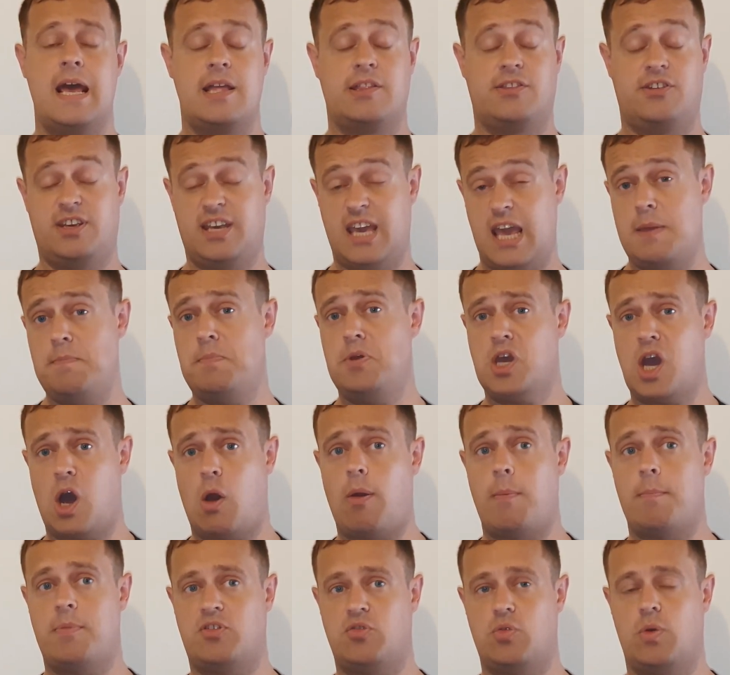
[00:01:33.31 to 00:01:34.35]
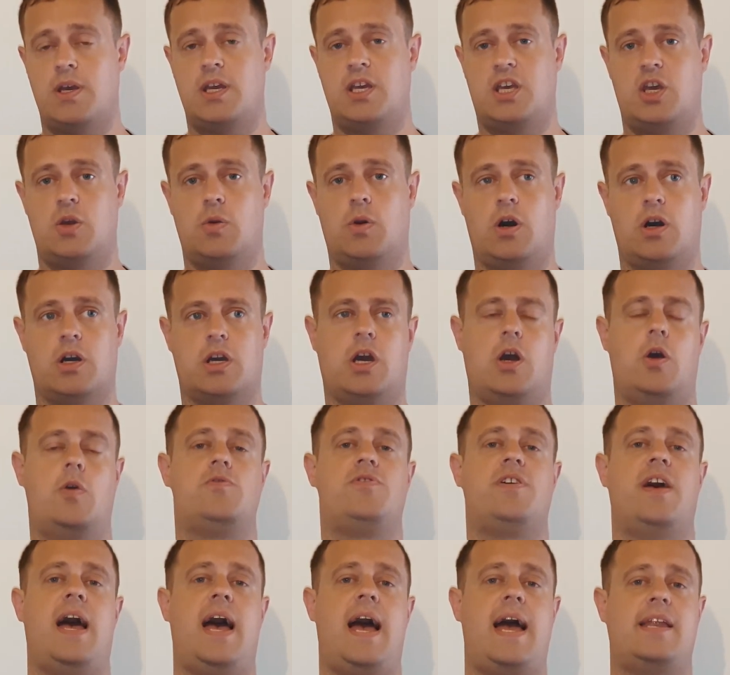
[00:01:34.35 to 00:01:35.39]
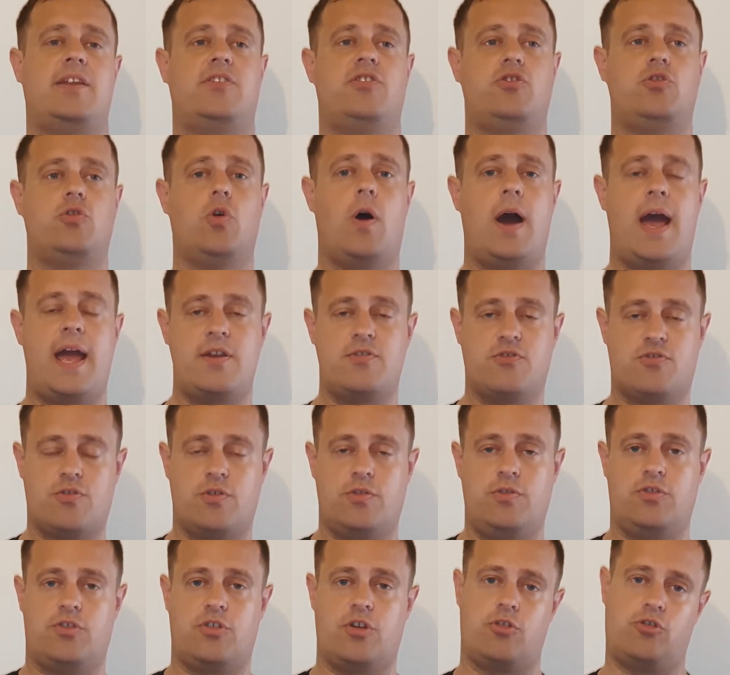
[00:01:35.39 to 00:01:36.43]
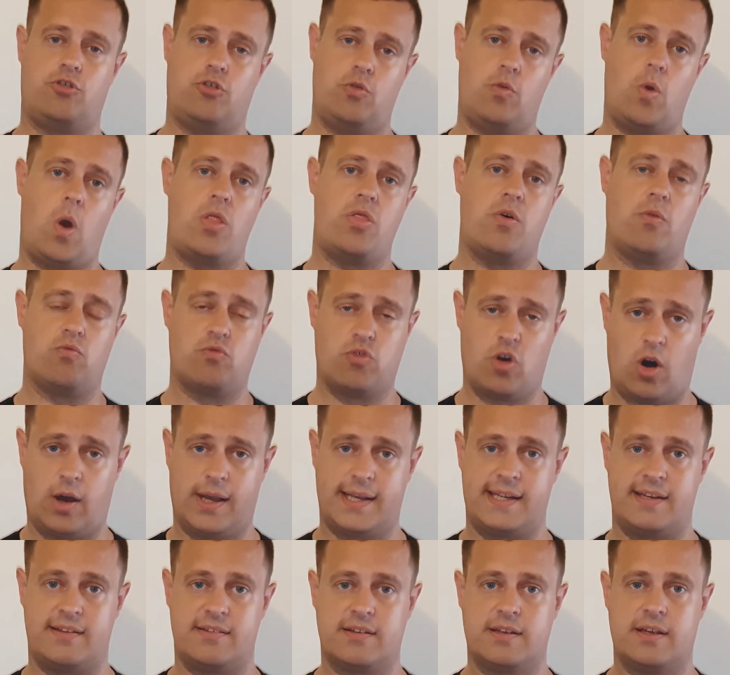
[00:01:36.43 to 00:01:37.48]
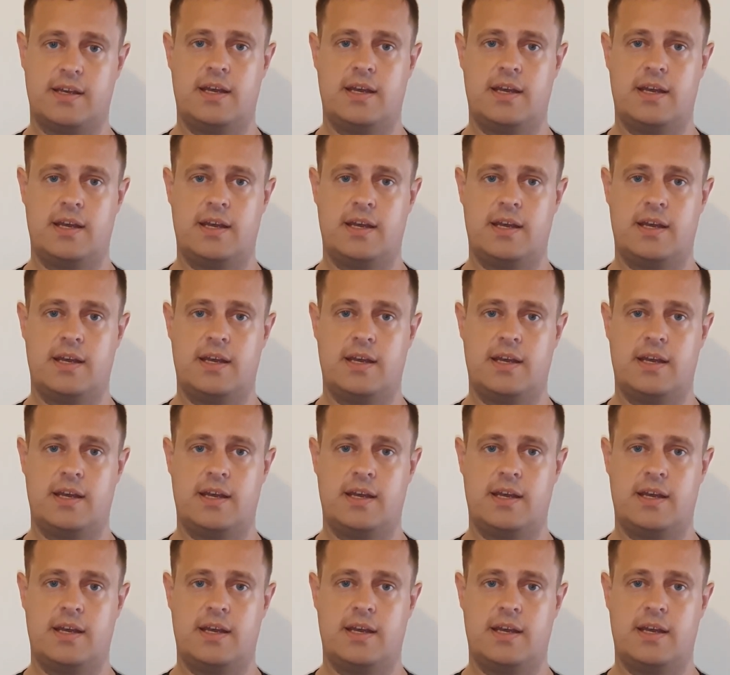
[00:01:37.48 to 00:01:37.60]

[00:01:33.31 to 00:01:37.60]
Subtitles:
to keep you going between QR codes and your entrance to the ride.